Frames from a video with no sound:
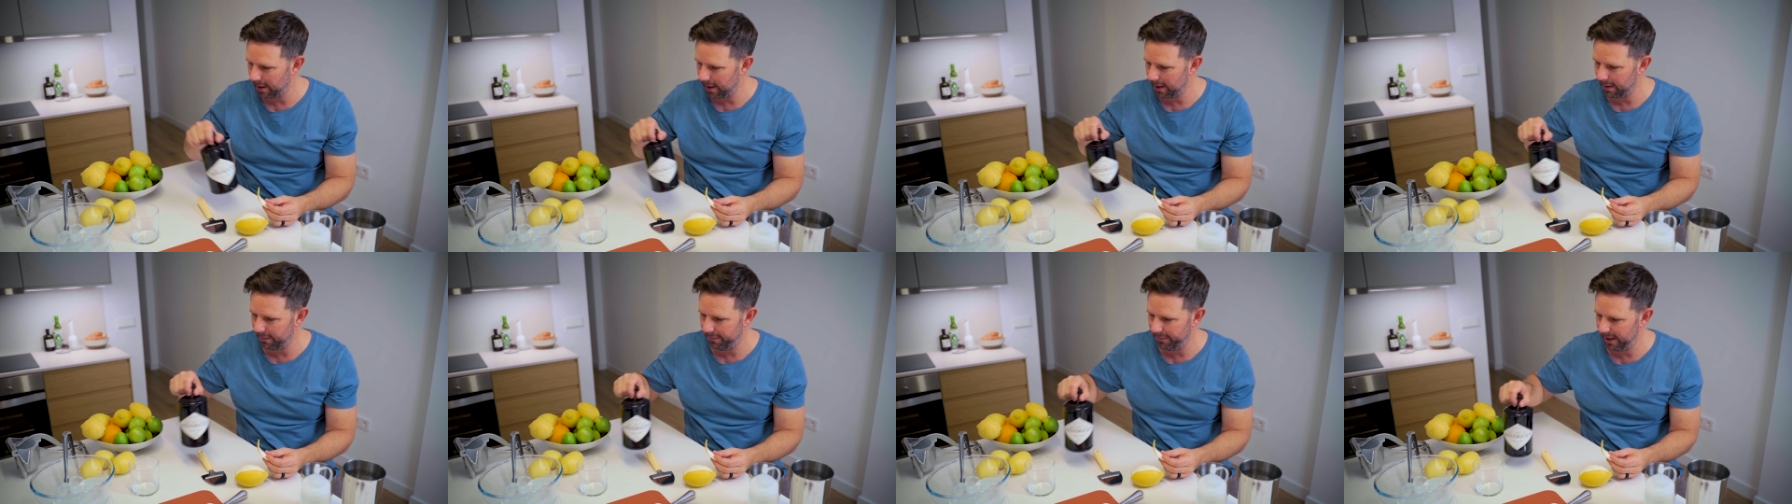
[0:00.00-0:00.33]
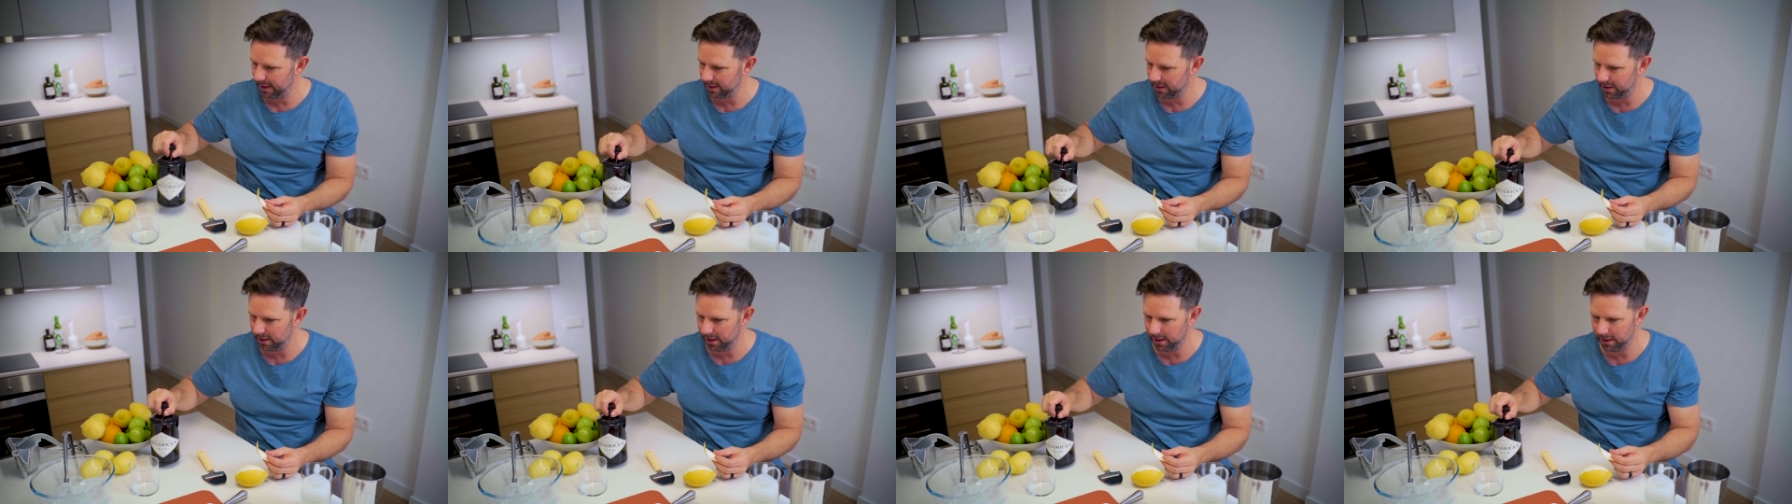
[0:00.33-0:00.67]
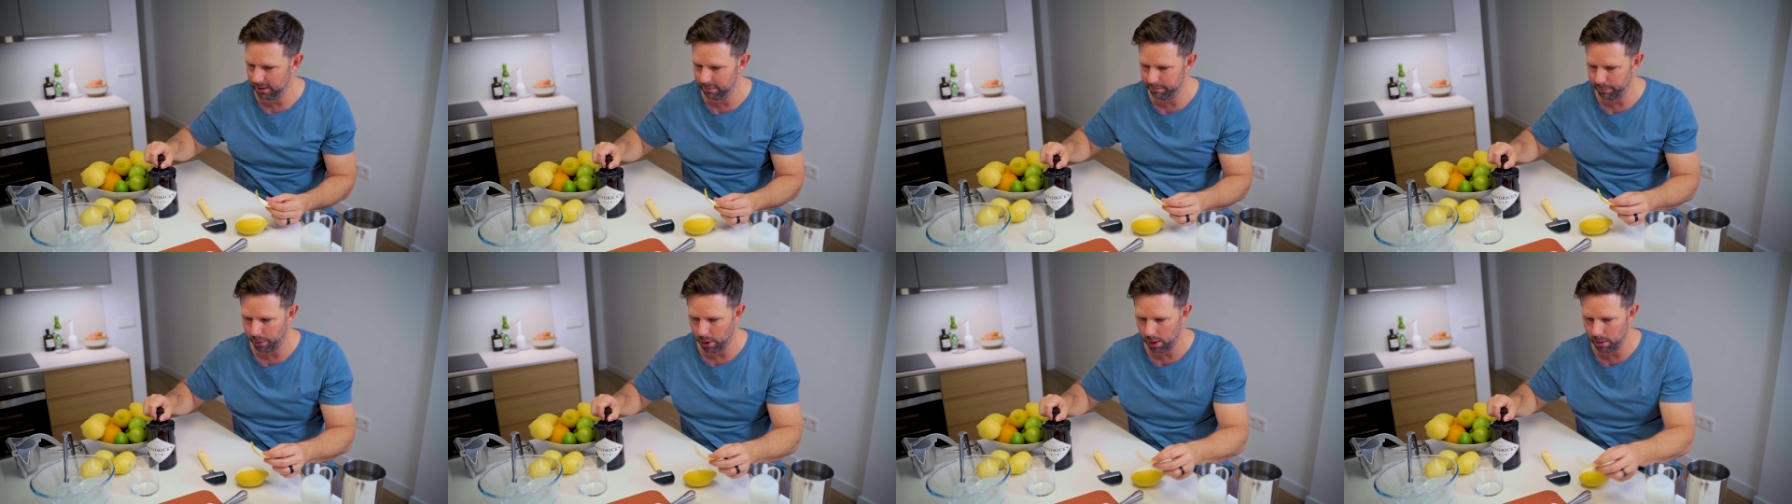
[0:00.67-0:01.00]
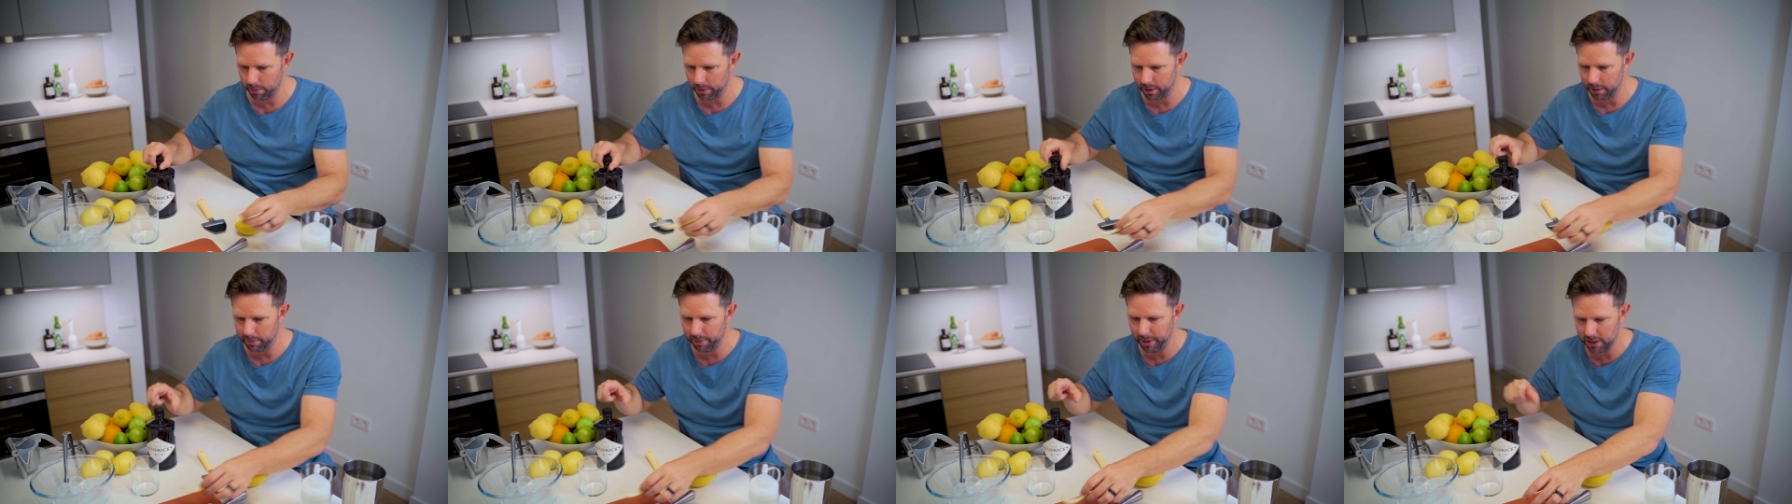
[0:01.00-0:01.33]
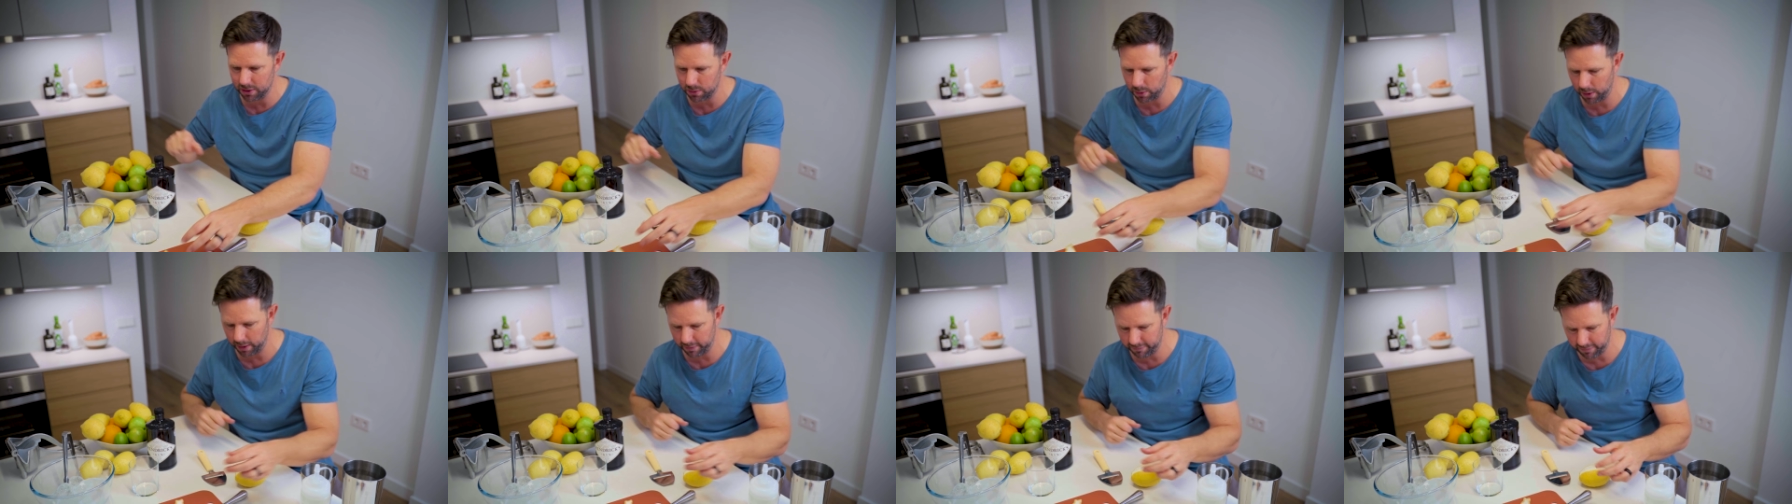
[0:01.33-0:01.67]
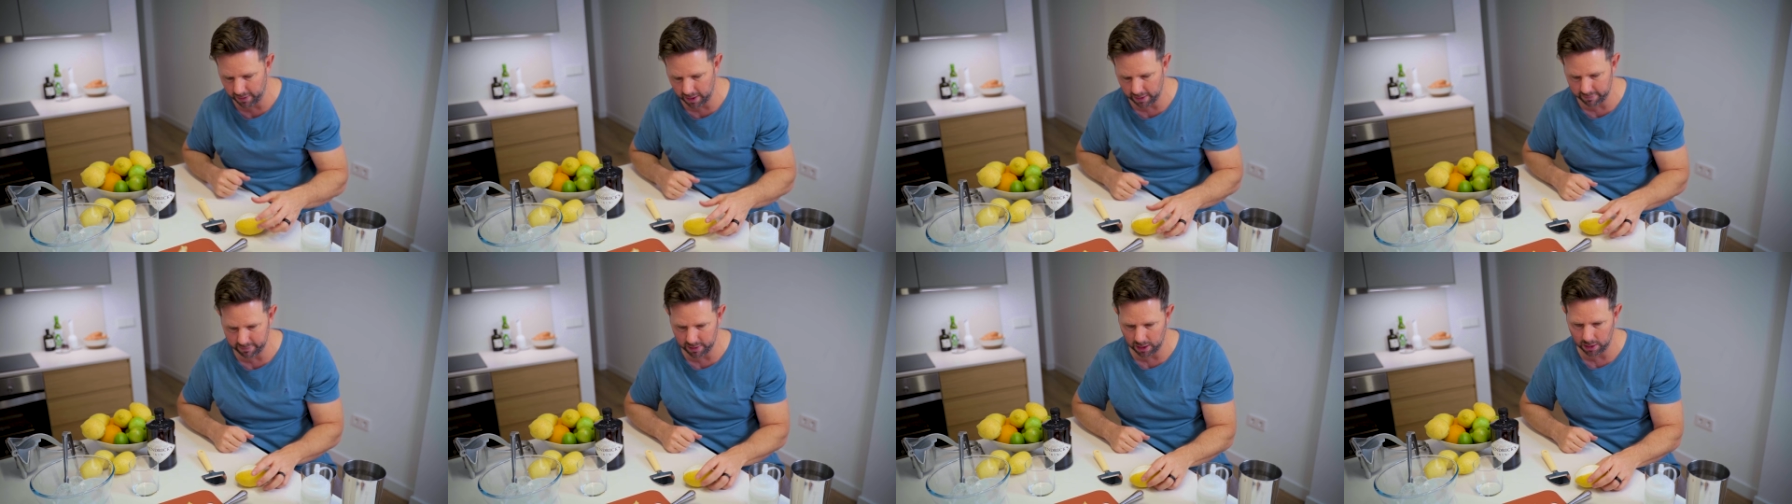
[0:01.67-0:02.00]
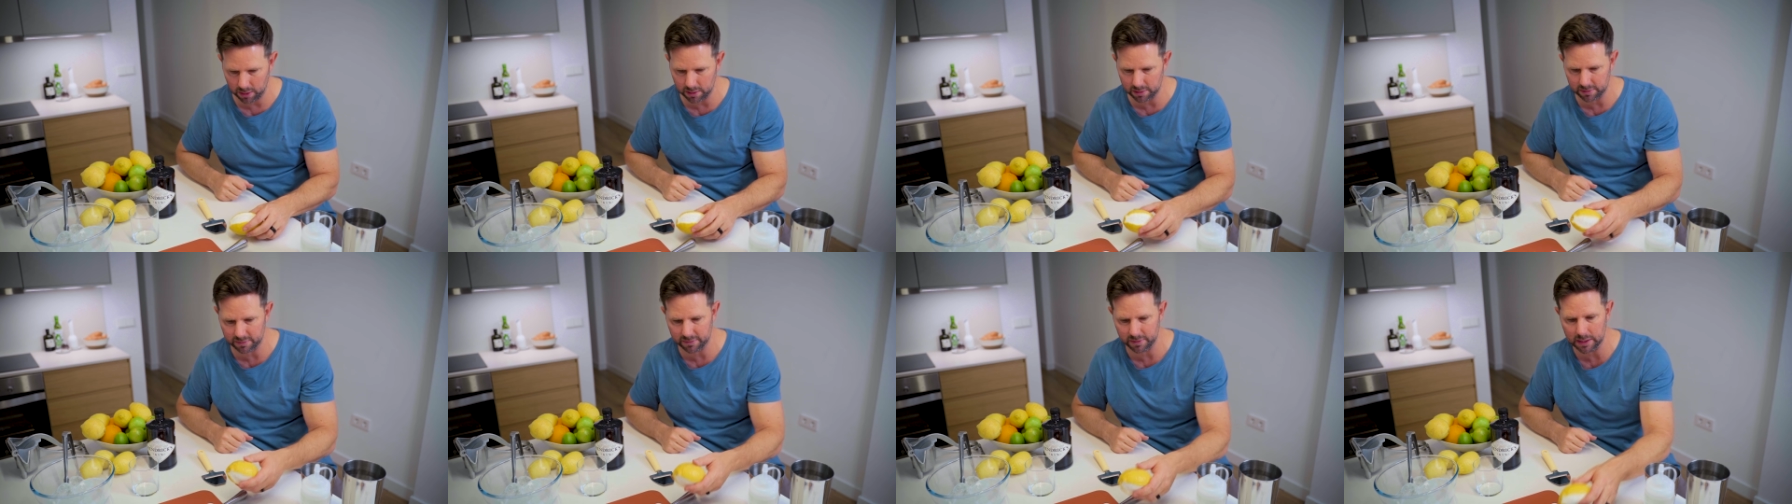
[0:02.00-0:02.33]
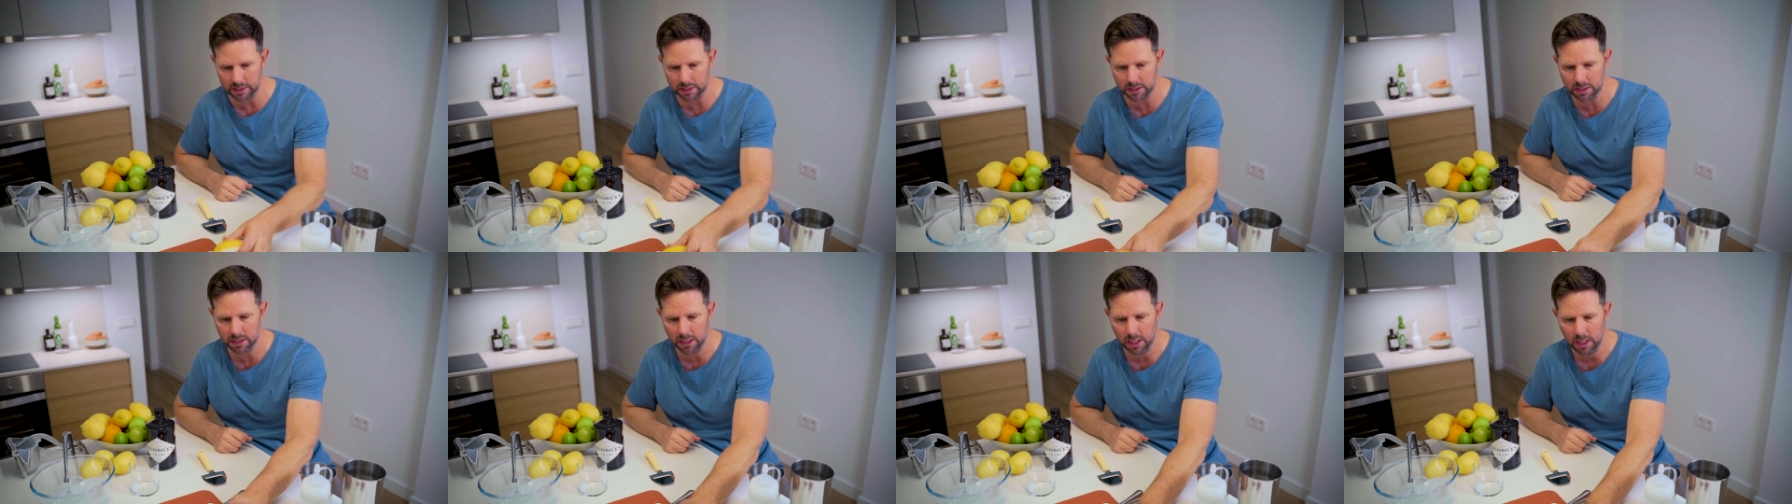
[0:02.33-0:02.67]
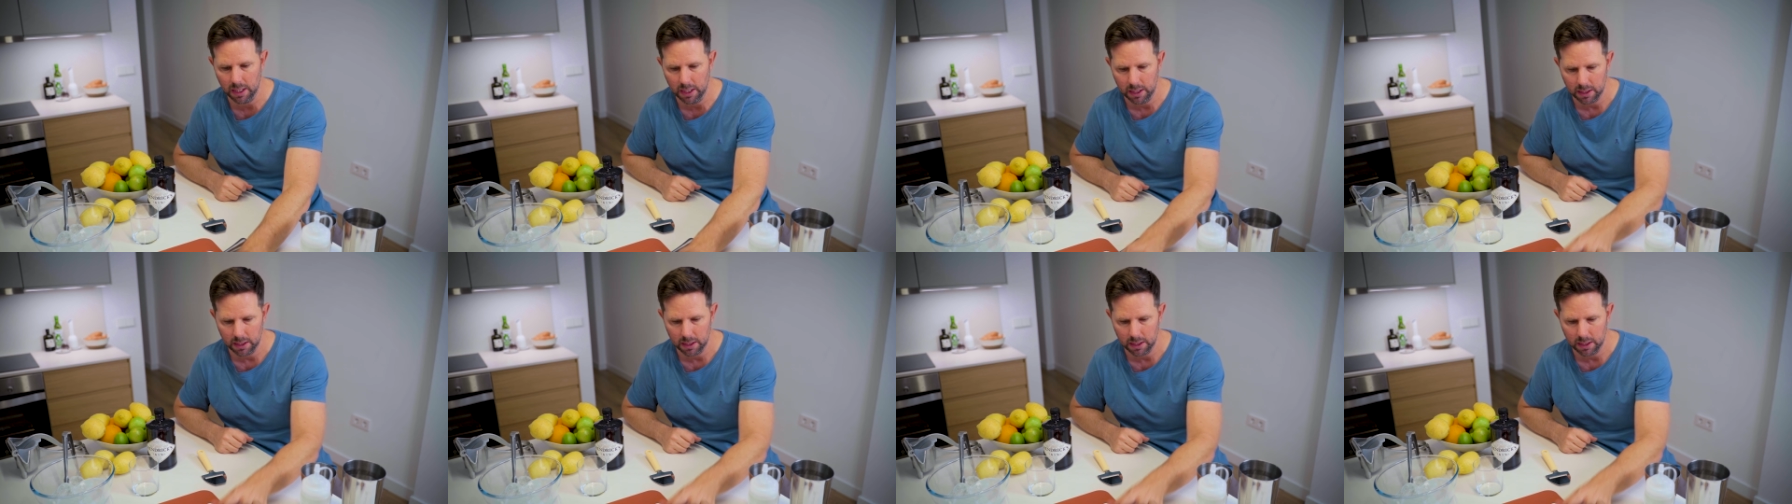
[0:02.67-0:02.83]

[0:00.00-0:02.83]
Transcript: at a fancy bar where you're paying $25 for this.